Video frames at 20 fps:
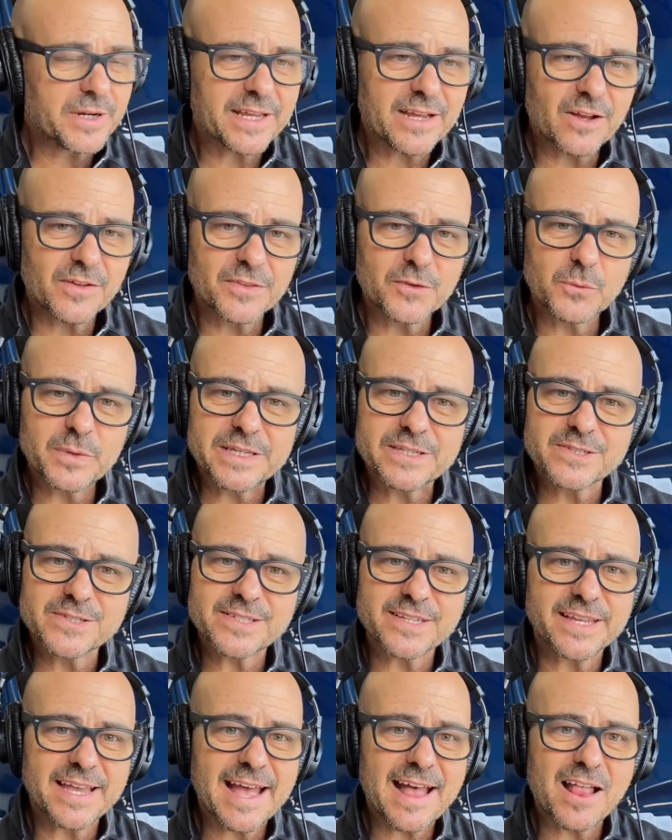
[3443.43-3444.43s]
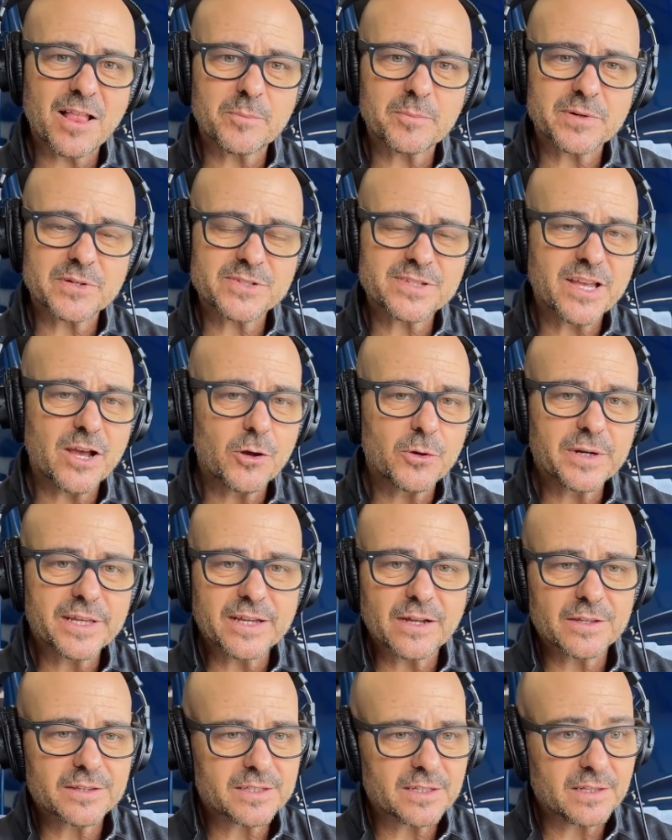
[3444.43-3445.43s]
on the wheels and calipers, coating
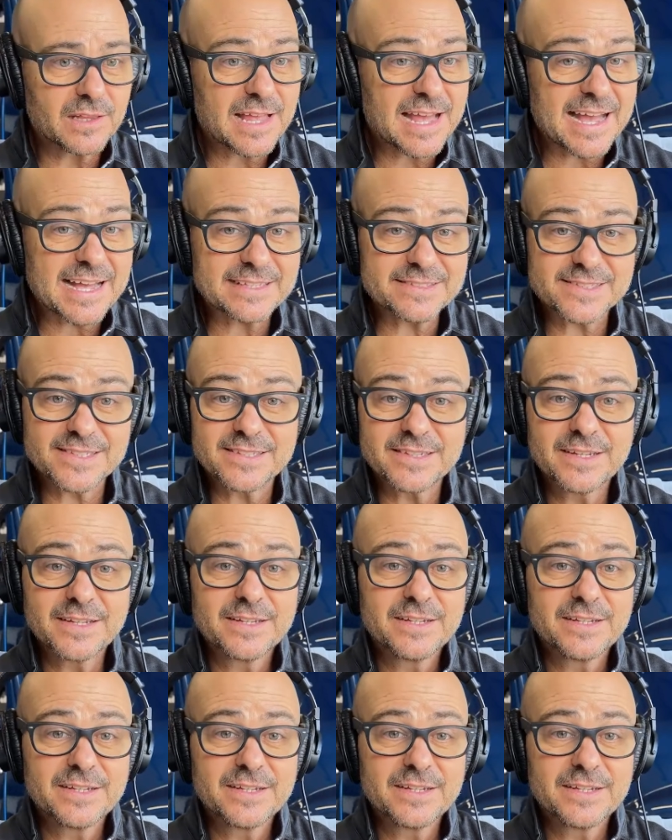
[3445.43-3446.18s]
on the glass,